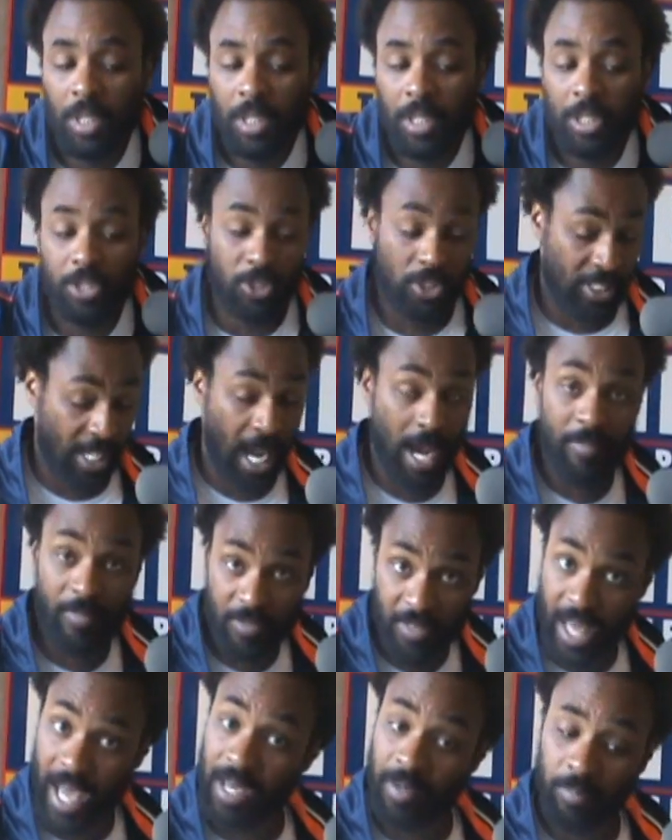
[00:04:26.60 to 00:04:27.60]
There's a time
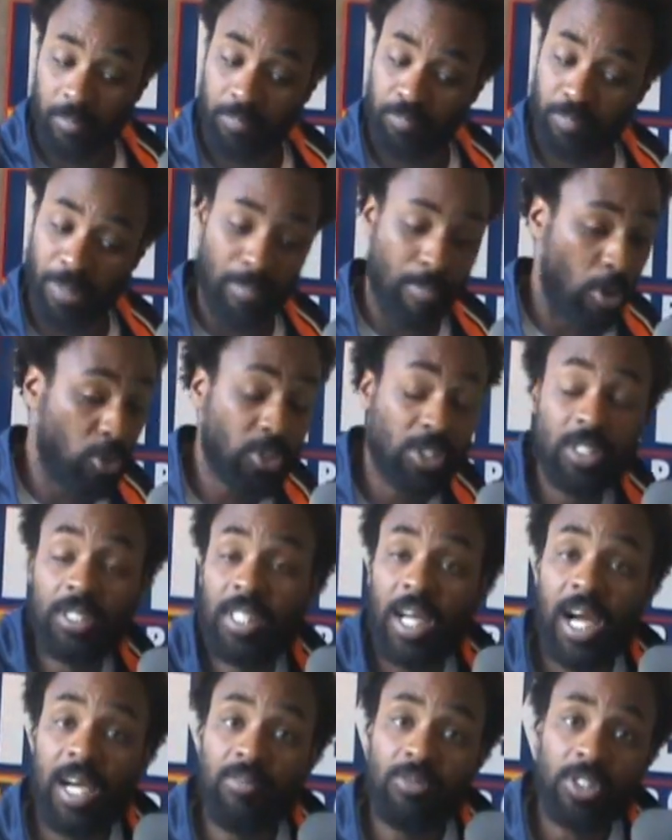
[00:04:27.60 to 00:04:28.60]
for that, but most
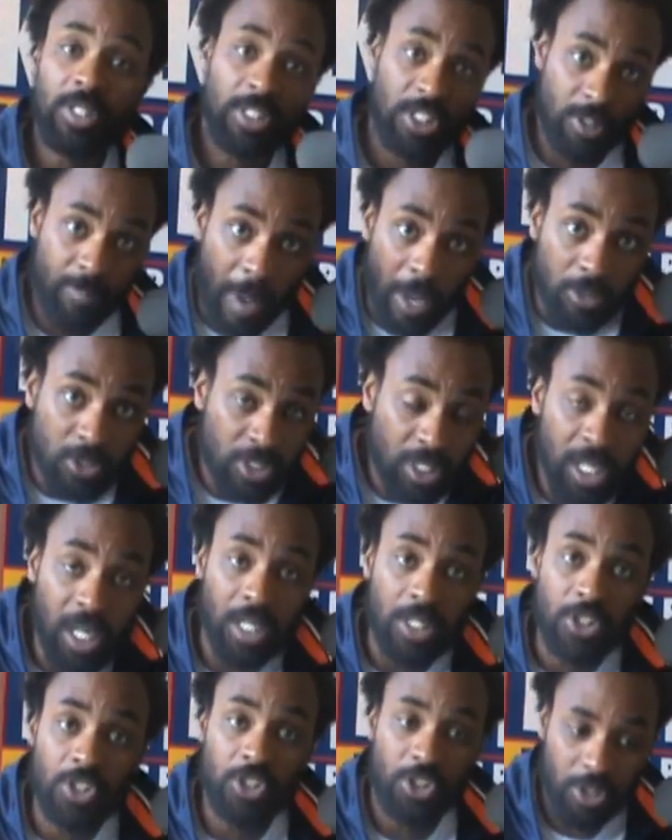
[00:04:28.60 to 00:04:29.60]
of the times it's about
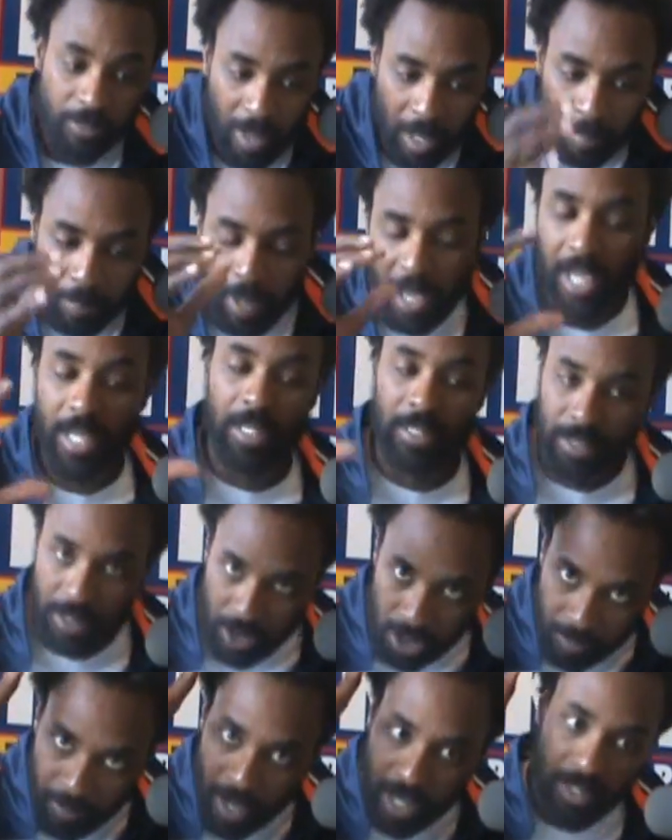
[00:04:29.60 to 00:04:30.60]
touch, it's about
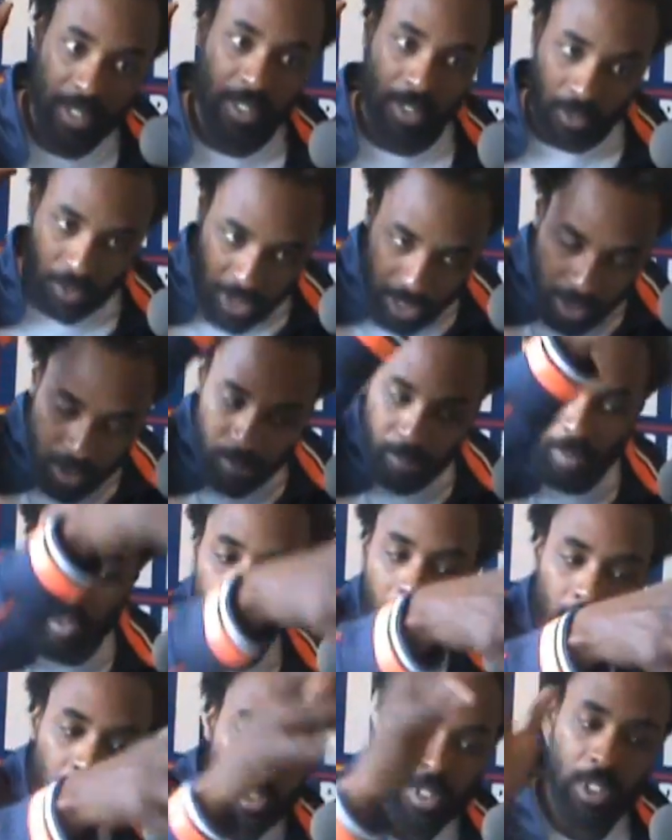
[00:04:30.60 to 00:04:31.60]
pace, it's about getting the
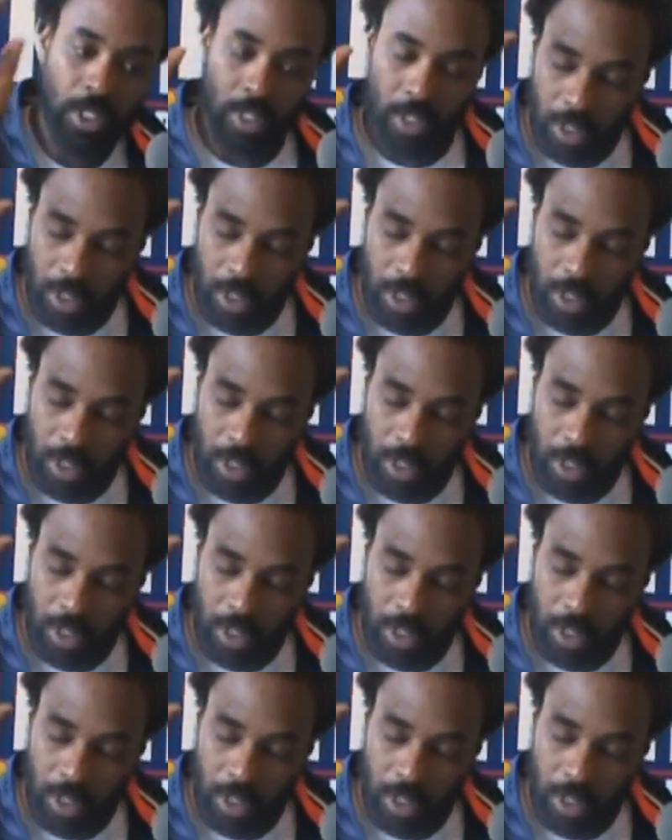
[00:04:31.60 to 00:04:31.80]
ball